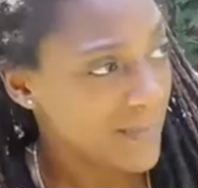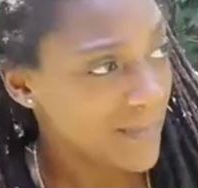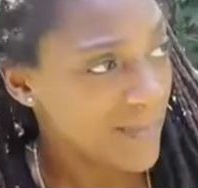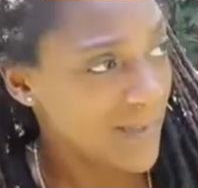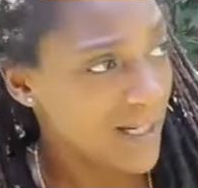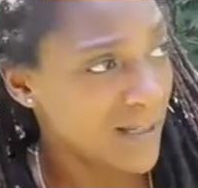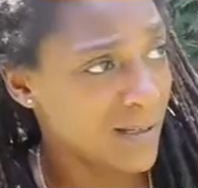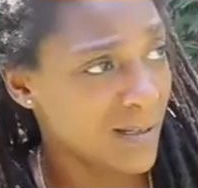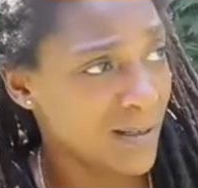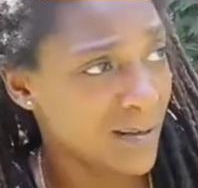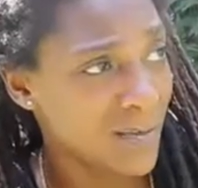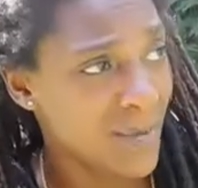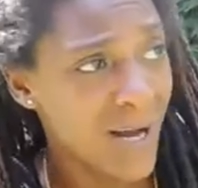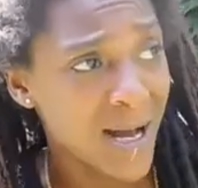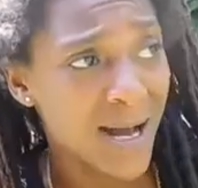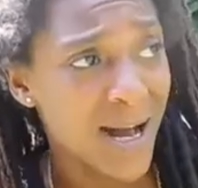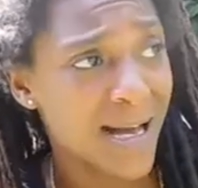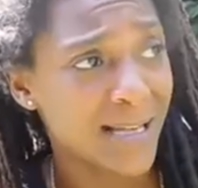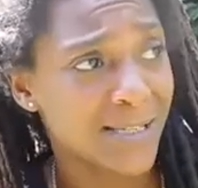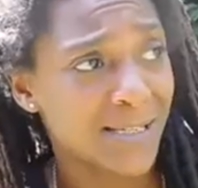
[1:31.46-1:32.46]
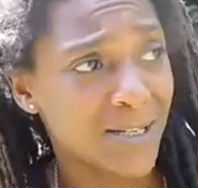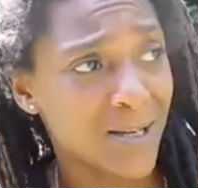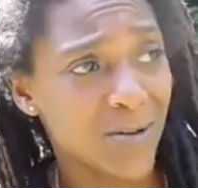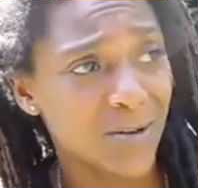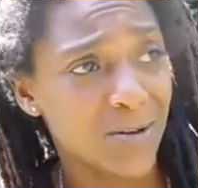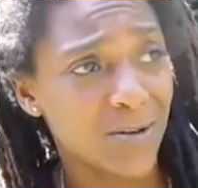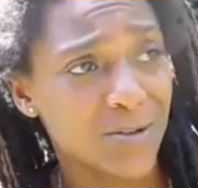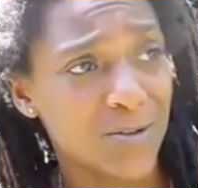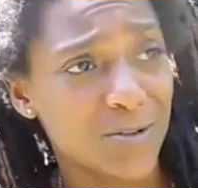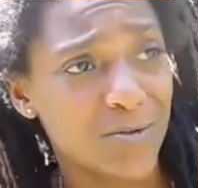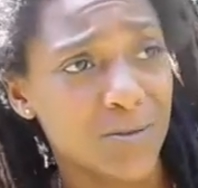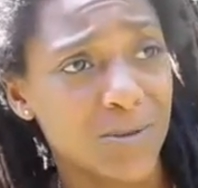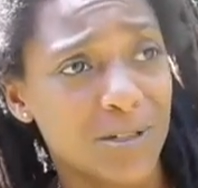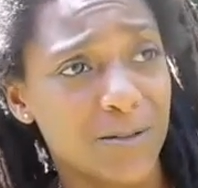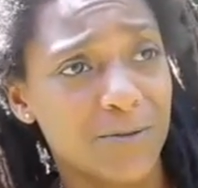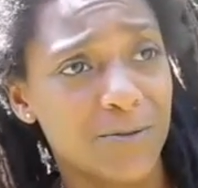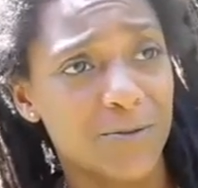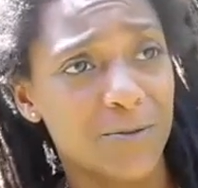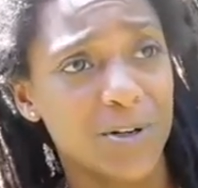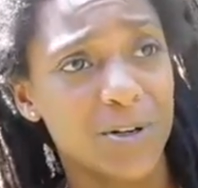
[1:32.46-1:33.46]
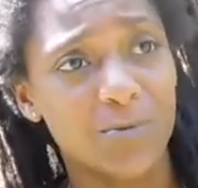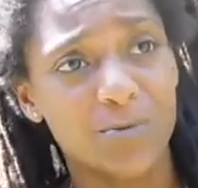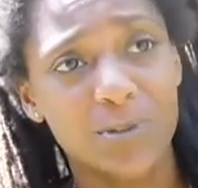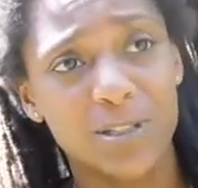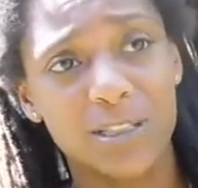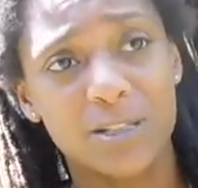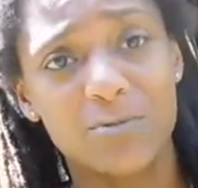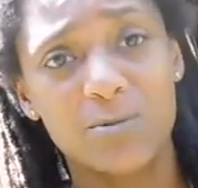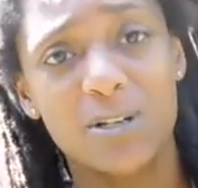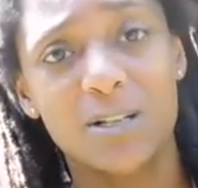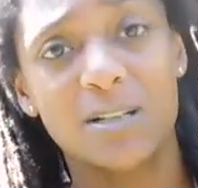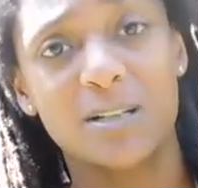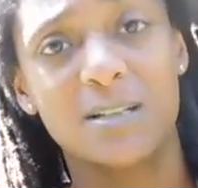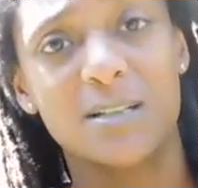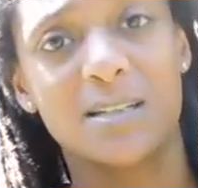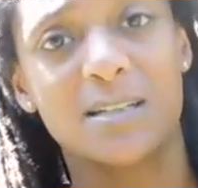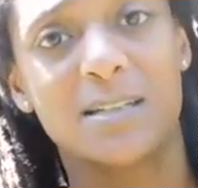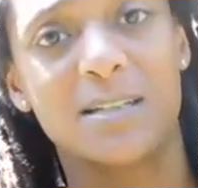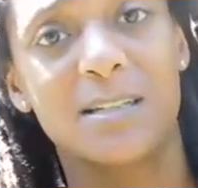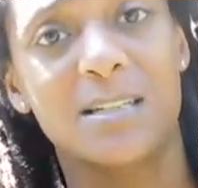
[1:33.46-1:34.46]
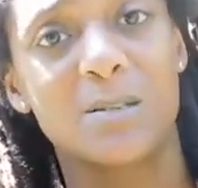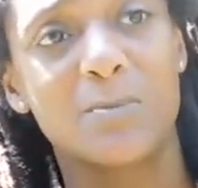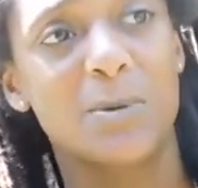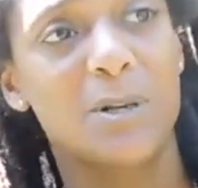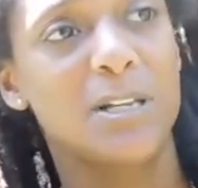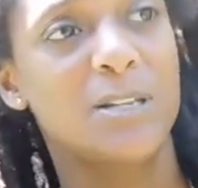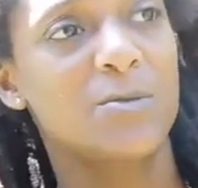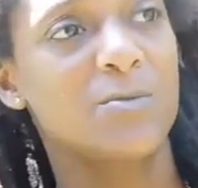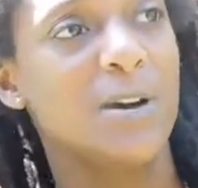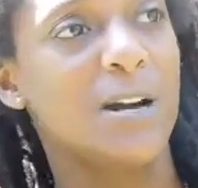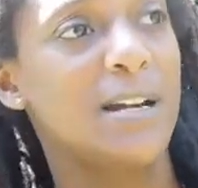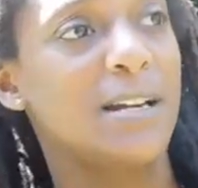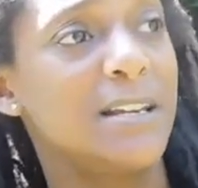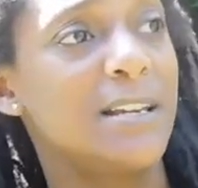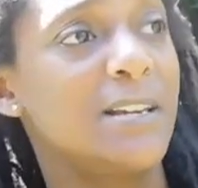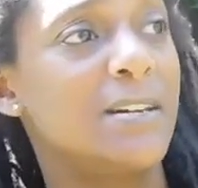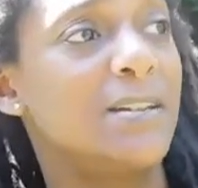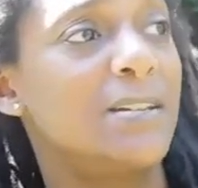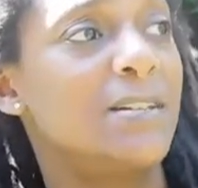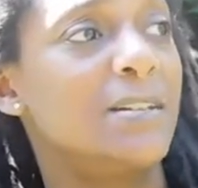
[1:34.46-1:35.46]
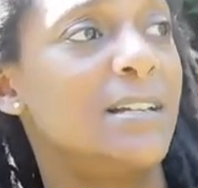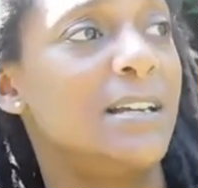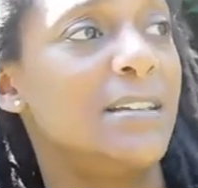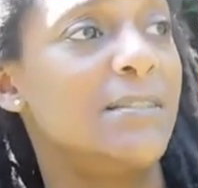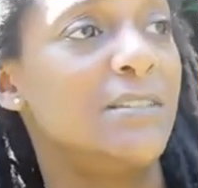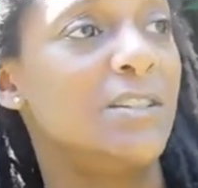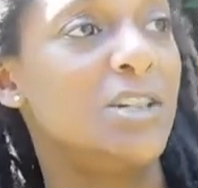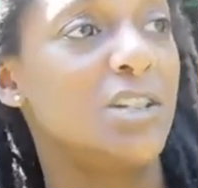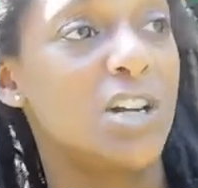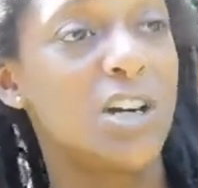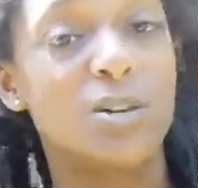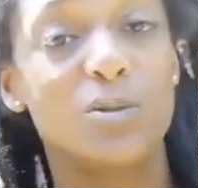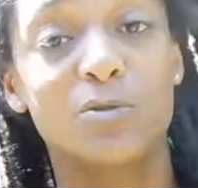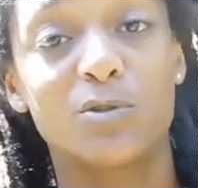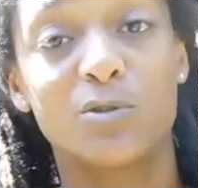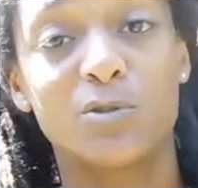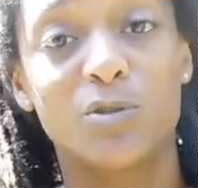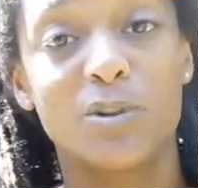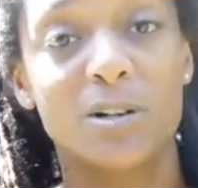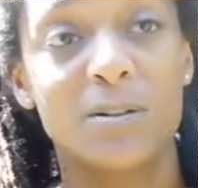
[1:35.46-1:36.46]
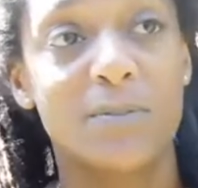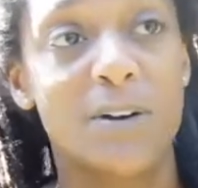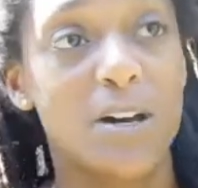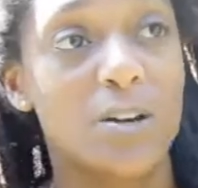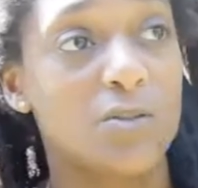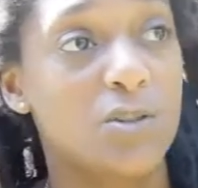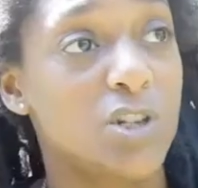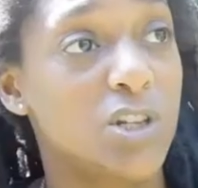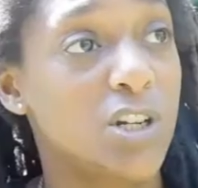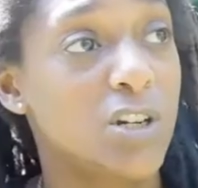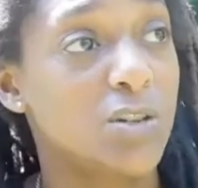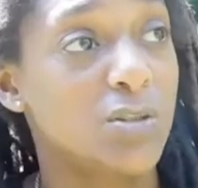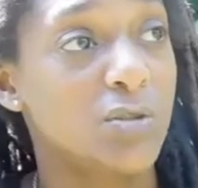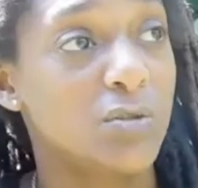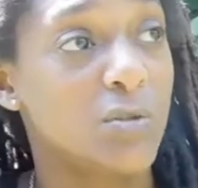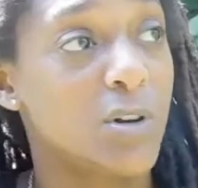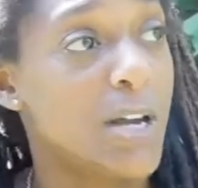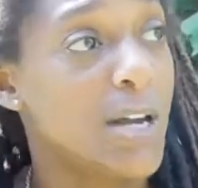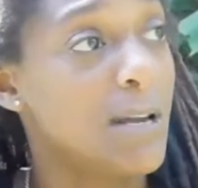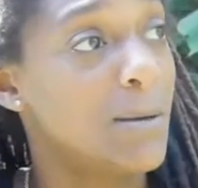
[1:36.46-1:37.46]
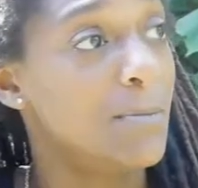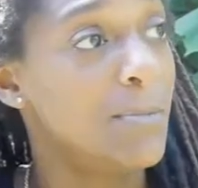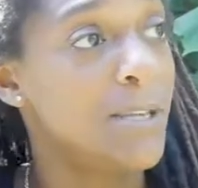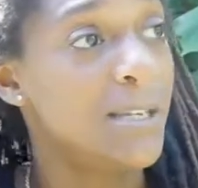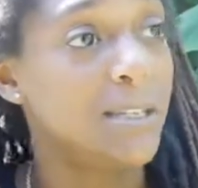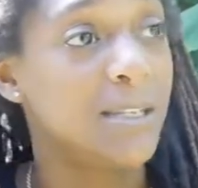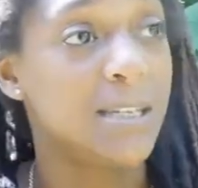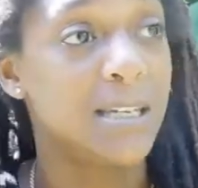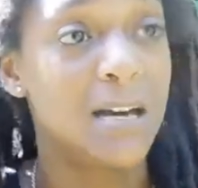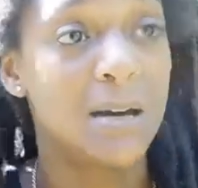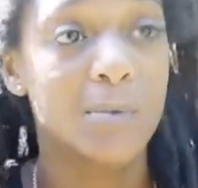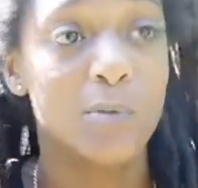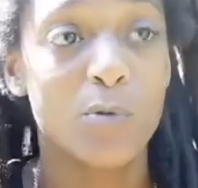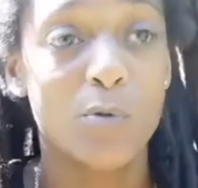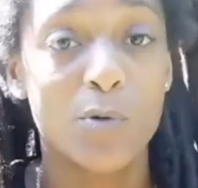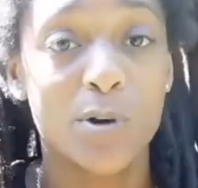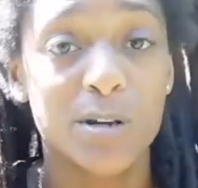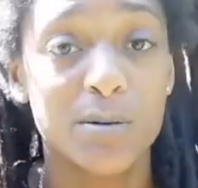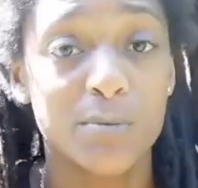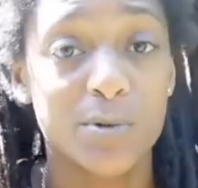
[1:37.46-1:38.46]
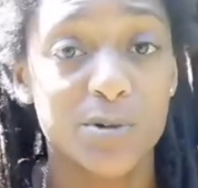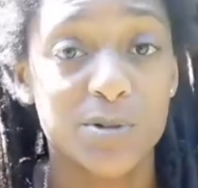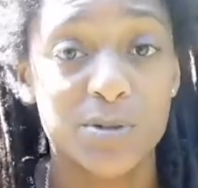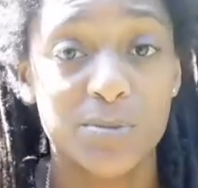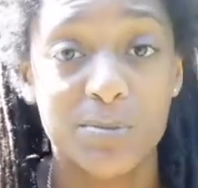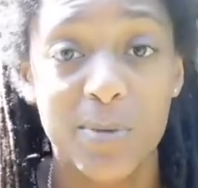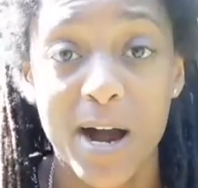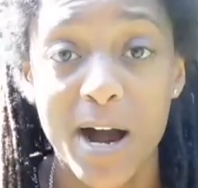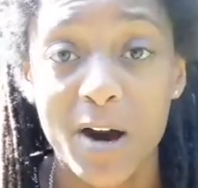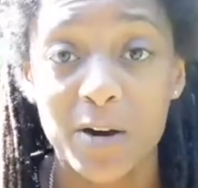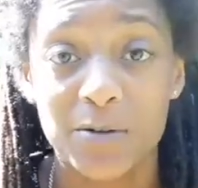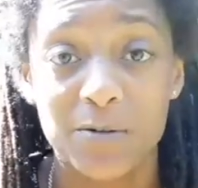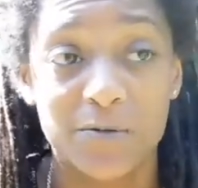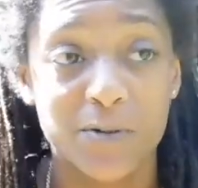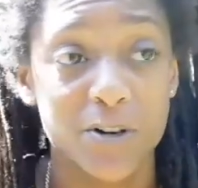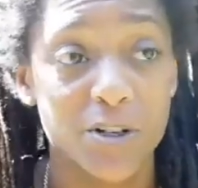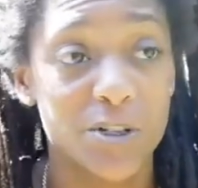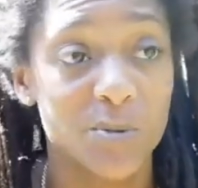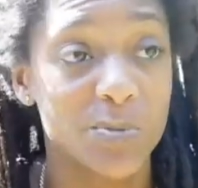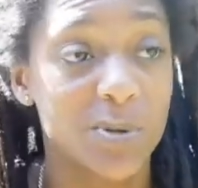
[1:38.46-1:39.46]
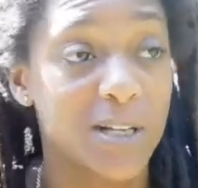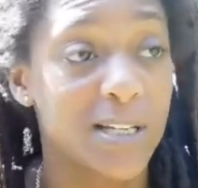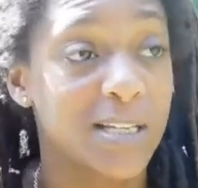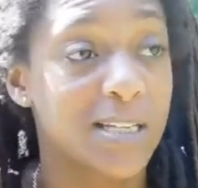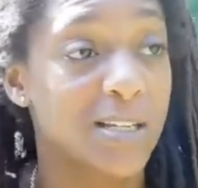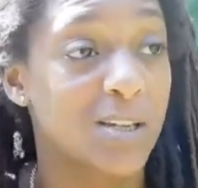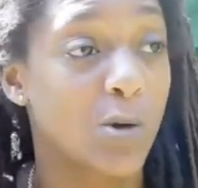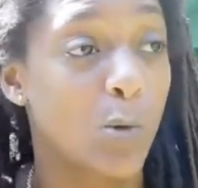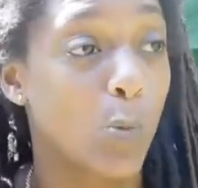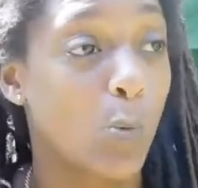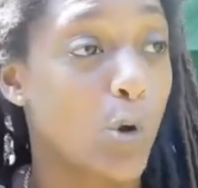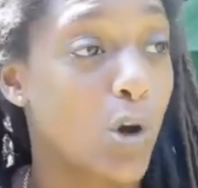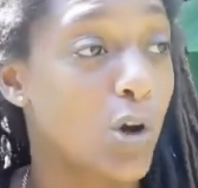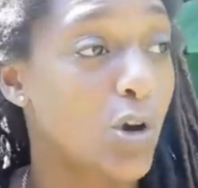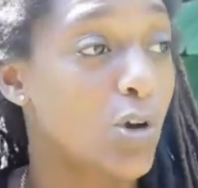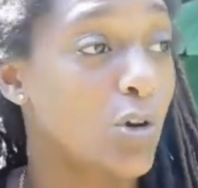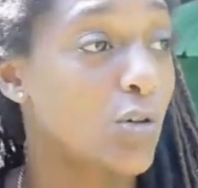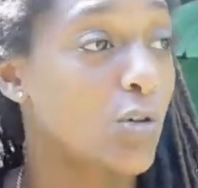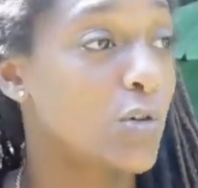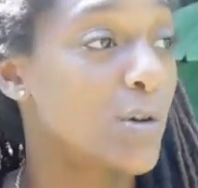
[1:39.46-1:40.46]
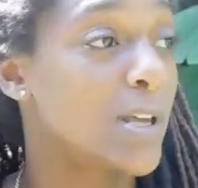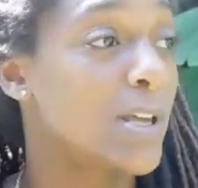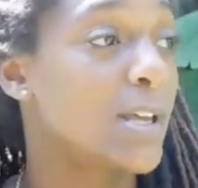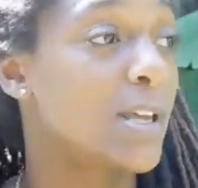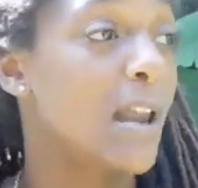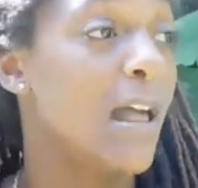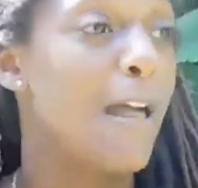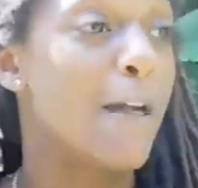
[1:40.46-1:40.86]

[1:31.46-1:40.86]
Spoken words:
I saw Costa Rica for what it really was. This place right here in the jungle, the Corcovado jungle, being the number one most biodiverse place in the world, and